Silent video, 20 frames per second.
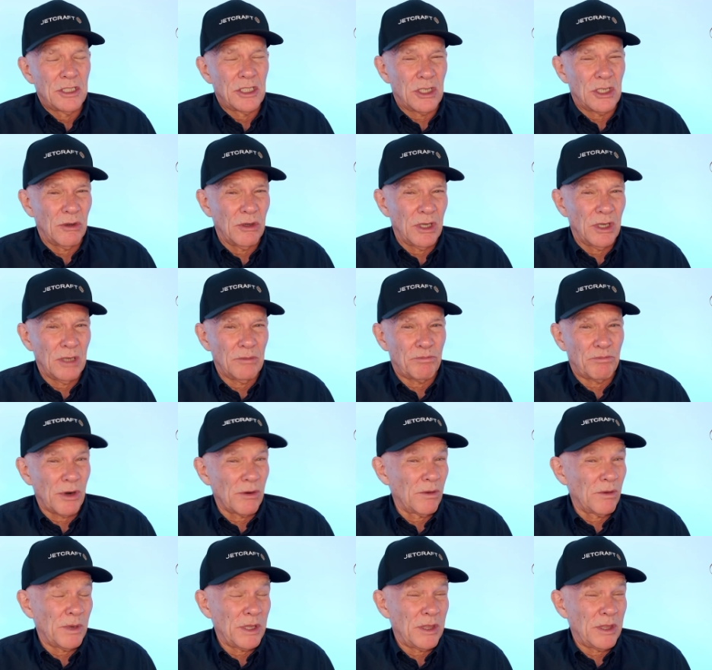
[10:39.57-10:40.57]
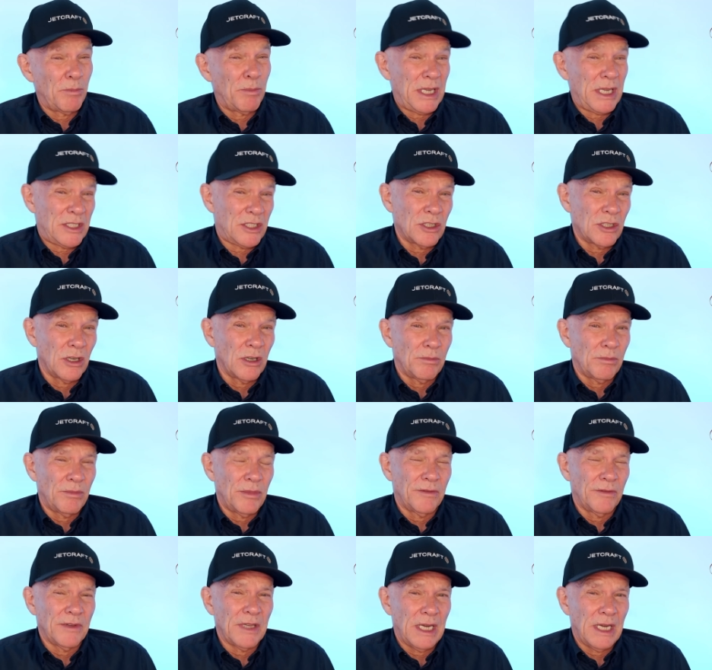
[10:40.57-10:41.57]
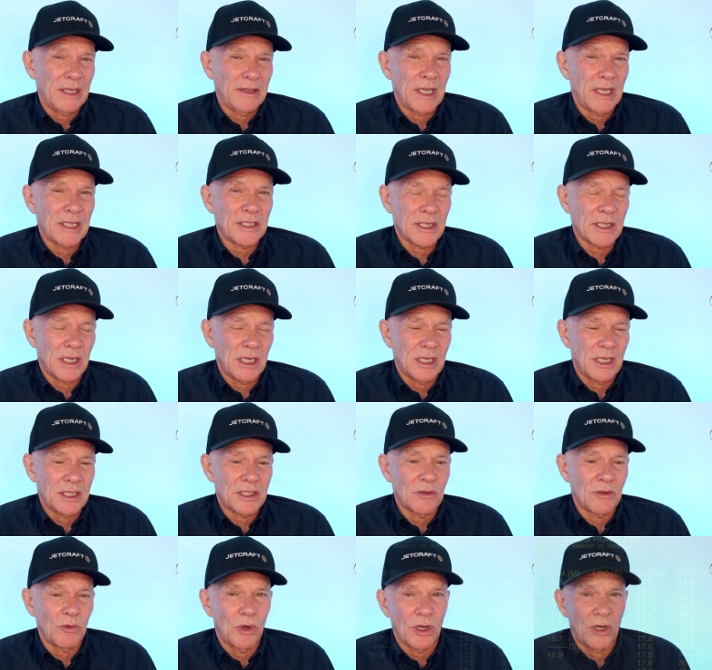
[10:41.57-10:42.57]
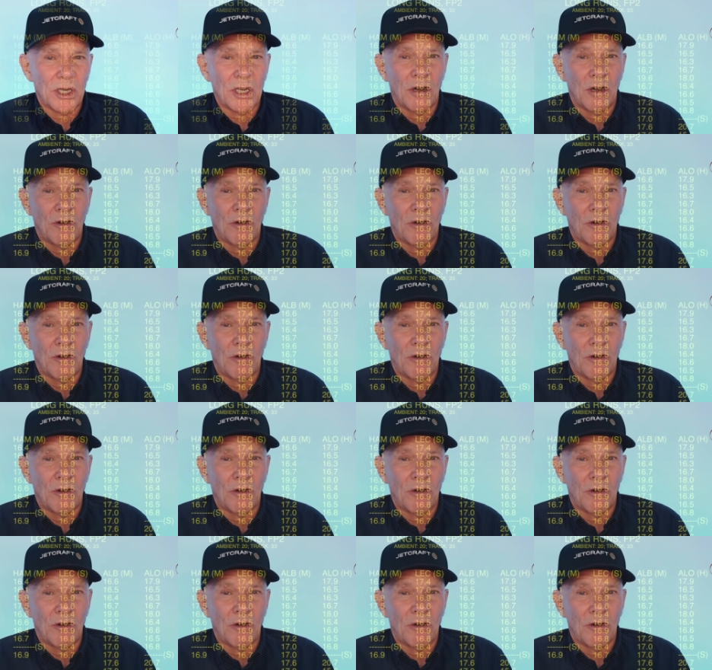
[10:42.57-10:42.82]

doing probably the best job of getting that tyre to work